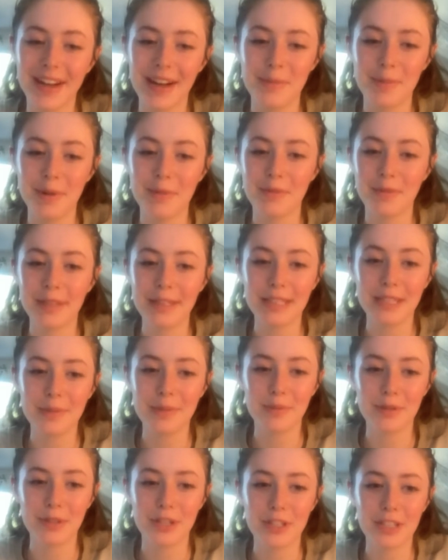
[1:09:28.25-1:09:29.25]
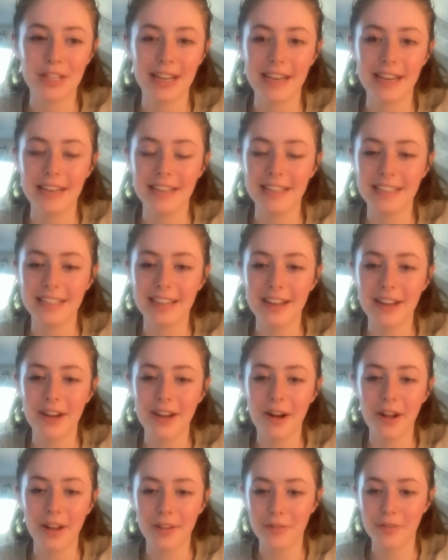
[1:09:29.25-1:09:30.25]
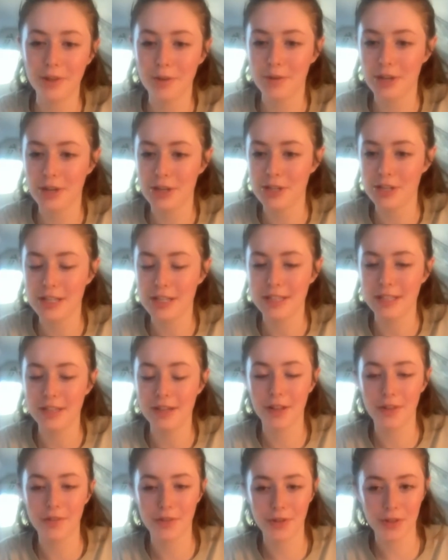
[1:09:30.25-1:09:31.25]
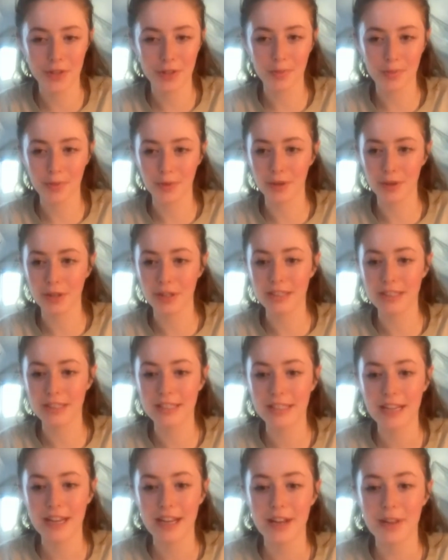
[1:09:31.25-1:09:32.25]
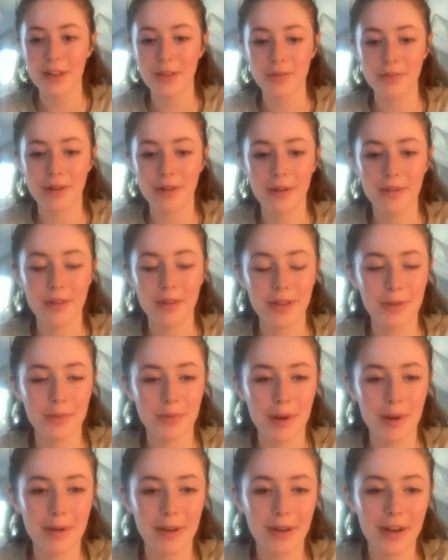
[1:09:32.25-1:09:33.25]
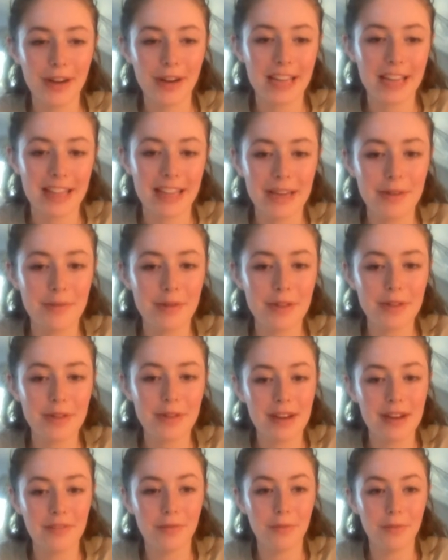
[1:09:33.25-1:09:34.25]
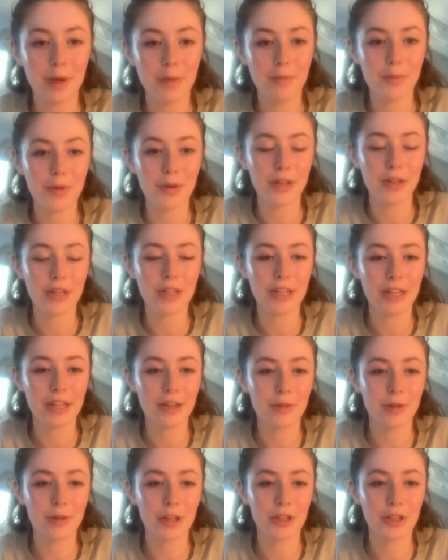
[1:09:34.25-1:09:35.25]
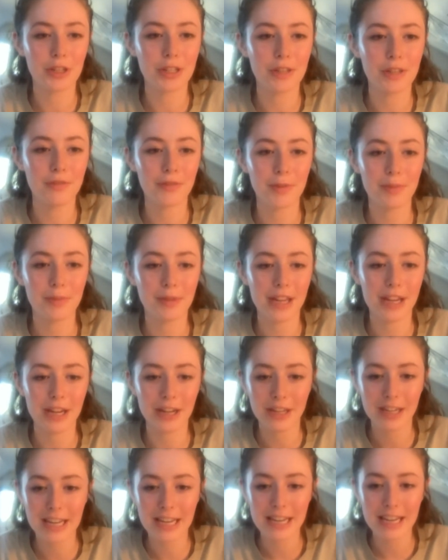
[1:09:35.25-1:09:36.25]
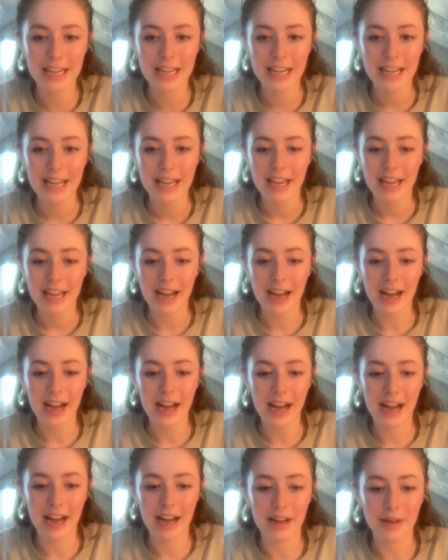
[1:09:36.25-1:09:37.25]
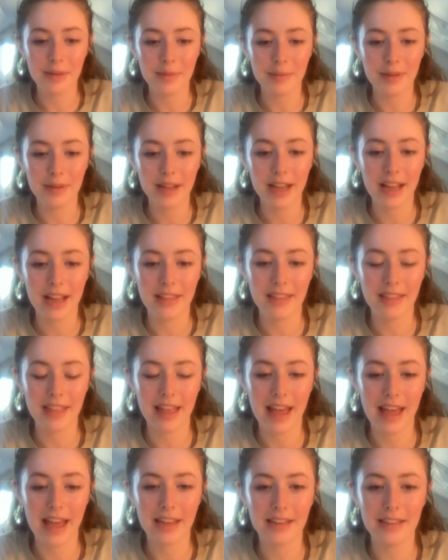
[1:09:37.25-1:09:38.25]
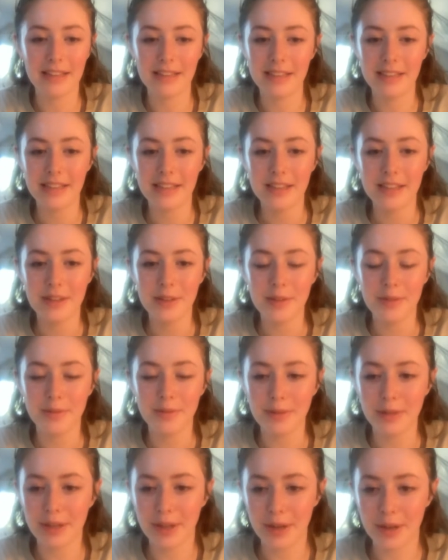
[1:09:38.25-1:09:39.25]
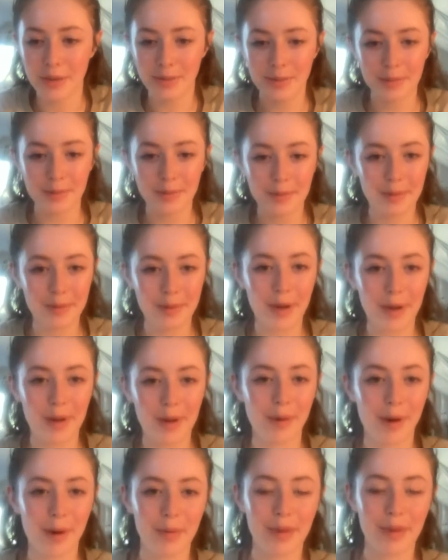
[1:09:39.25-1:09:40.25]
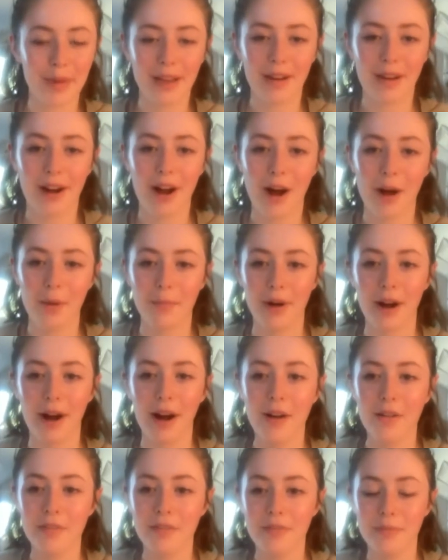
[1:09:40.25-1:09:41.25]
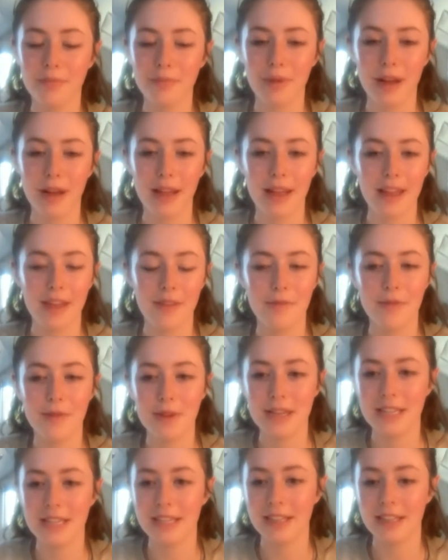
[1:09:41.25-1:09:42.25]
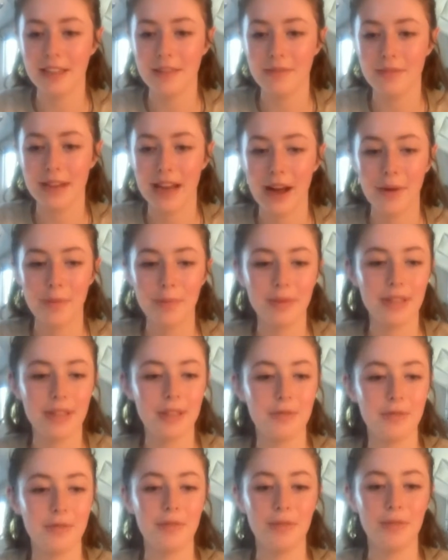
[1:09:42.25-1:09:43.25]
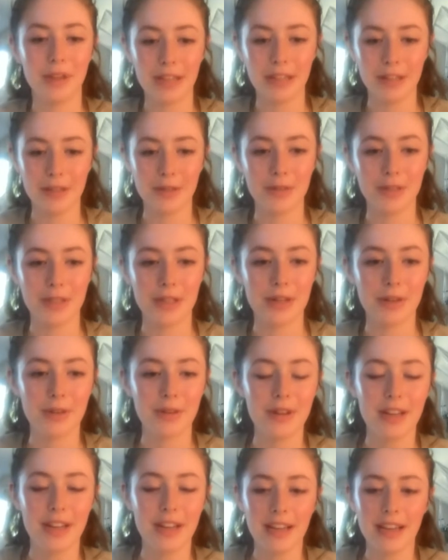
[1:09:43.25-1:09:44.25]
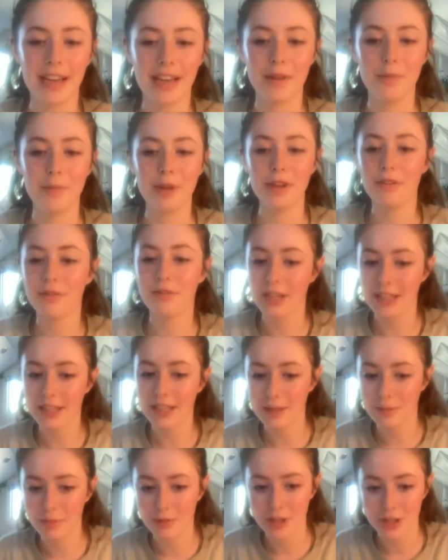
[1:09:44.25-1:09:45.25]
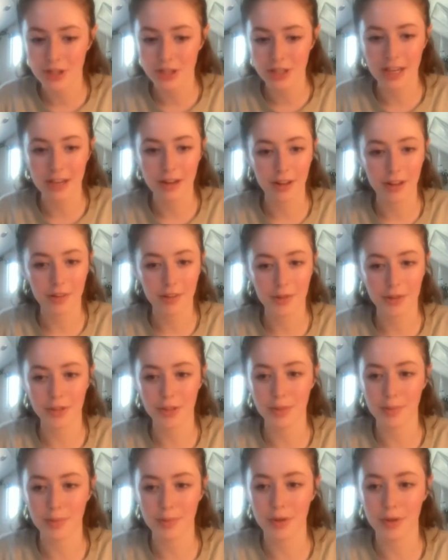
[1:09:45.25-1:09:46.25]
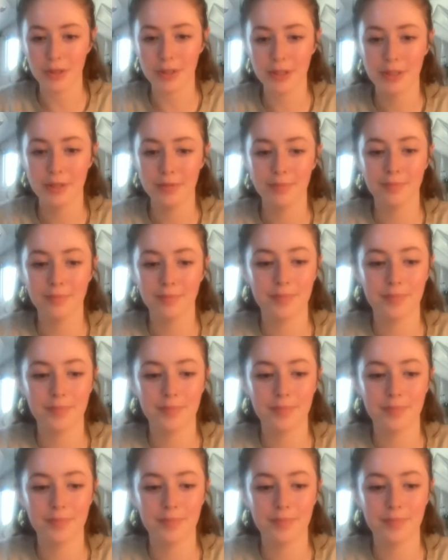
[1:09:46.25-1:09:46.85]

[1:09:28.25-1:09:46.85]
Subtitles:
We really appreciate all of your questions and all of your support throughout this webinar. I think we do have one more question from Gary. And then, you know, we're all probably going to hop off, but if you need to leave now, please feel free to do so. And we greatly appreciate all of your support.